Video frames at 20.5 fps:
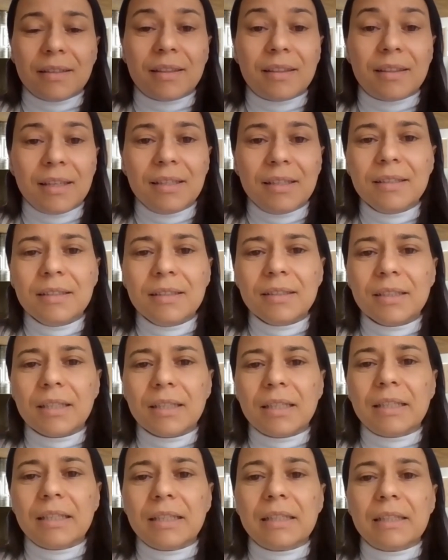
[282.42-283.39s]
thing,
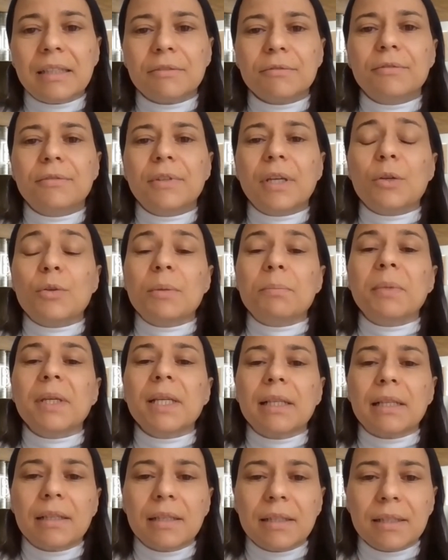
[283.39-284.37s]
and a very
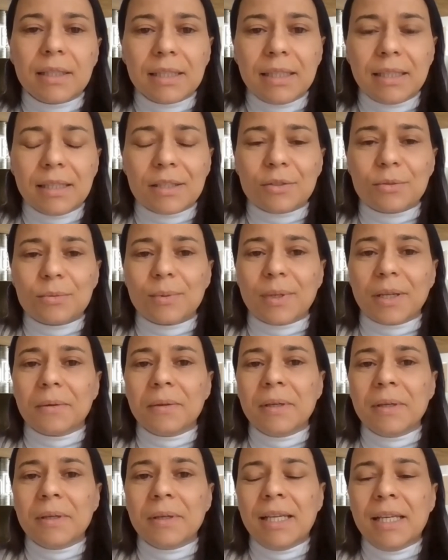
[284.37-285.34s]
big learning as
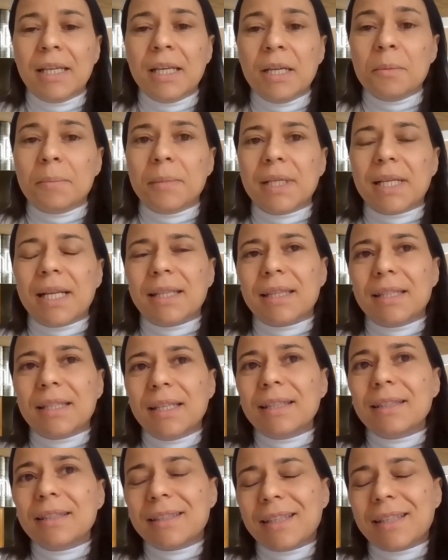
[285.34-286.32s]
well. But at
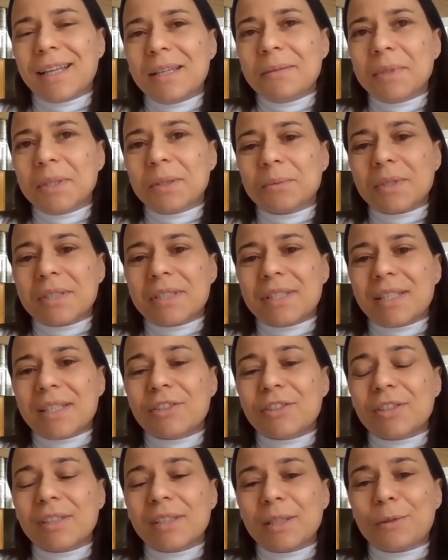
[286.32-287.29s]
that time, it was
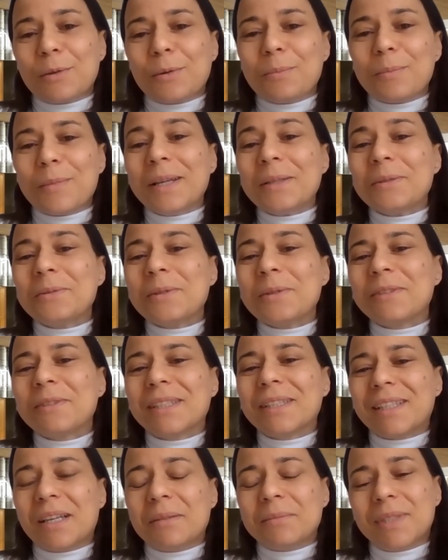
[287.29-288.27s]
actually combined with the
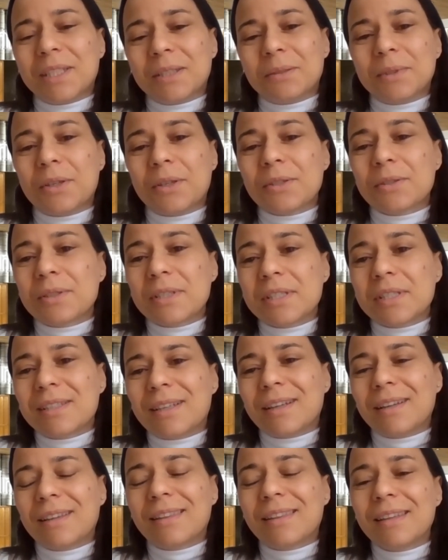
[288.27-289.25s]
time that we also
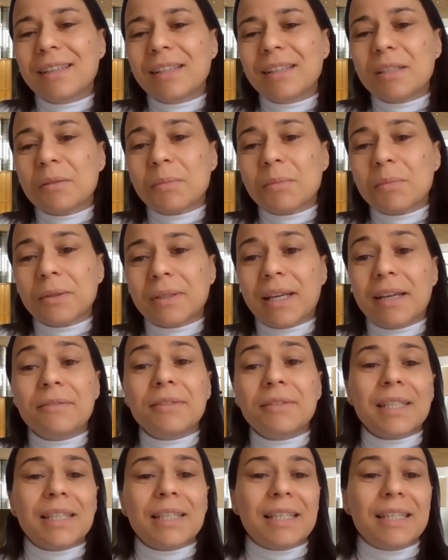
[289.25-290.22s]
start thinking about
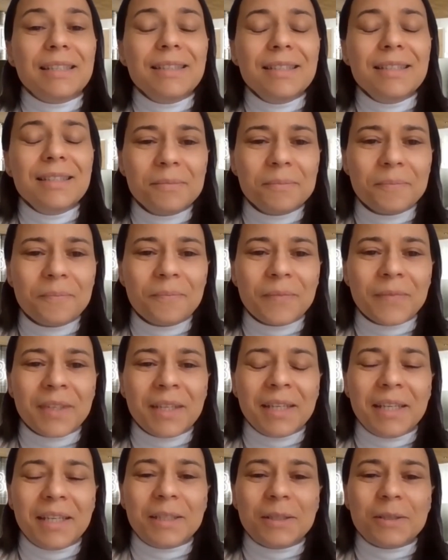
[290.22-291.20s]
having kids.
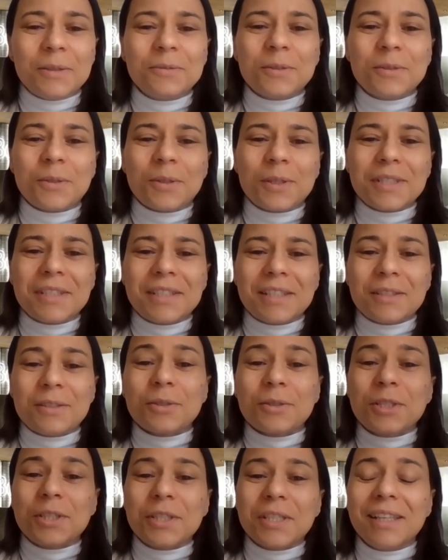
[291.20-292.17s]
And of course,
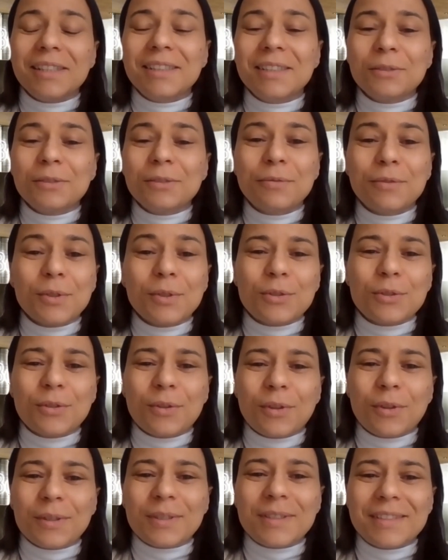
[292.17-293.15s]
associated with those
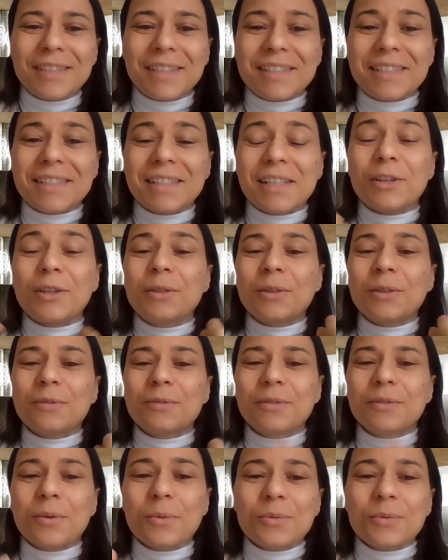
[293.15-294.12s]
thoughts, there is a lot of
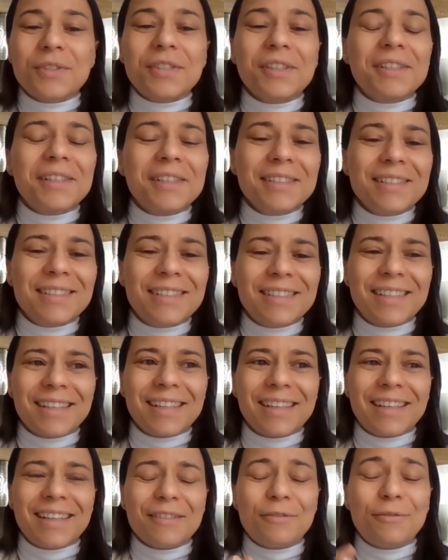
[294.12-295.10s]
concerns,
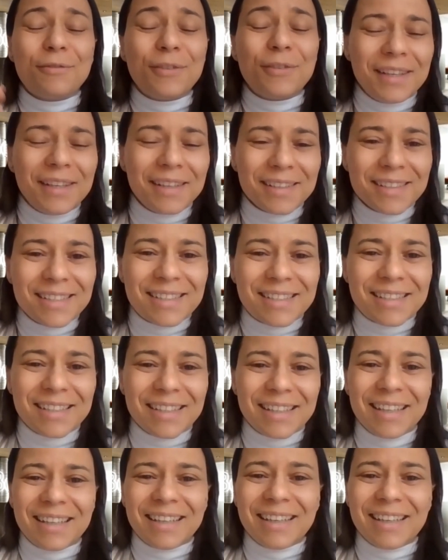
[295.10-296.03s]
fears